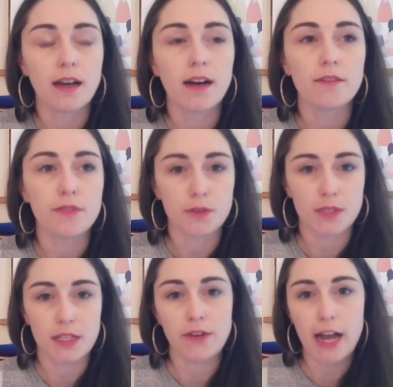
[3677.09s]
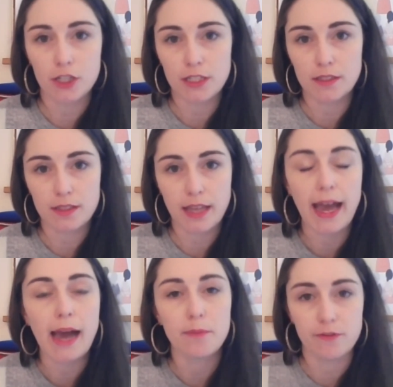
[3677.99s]
of those interactions that
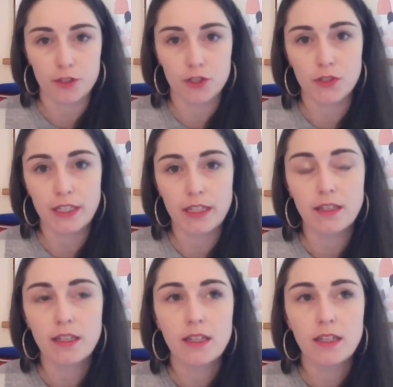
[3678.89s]
happen virtually.